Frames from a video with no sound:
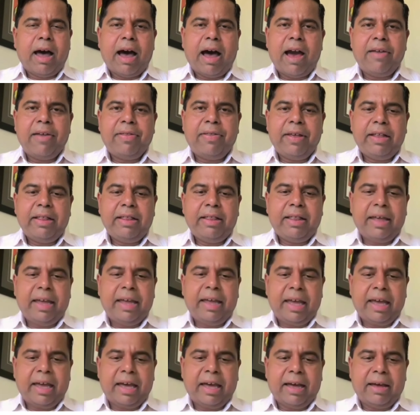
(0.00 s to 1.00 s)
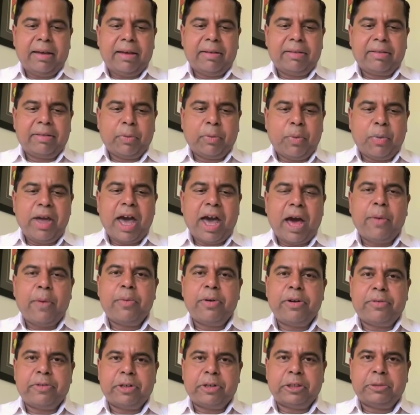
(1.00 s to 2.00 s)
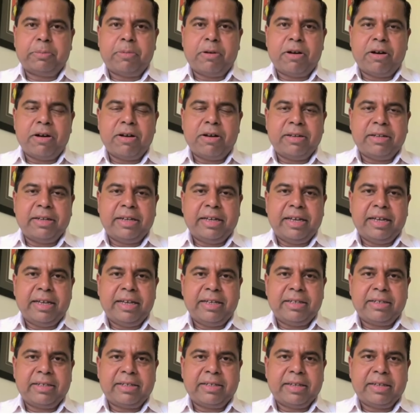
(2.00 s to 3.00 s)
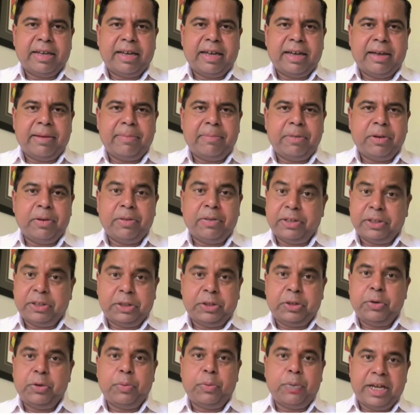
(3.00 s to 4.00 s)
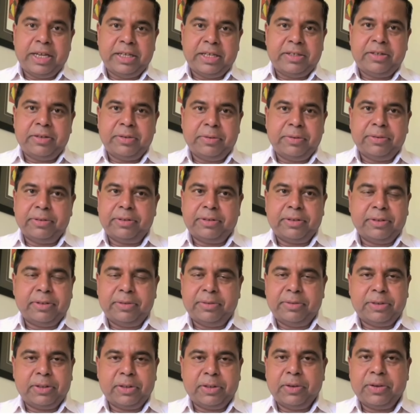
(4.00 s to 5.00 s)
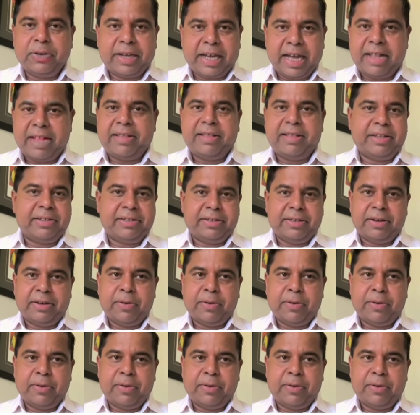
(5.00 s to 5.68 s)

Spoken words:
I think the way I would respond is, you know, there's two ways to look at this.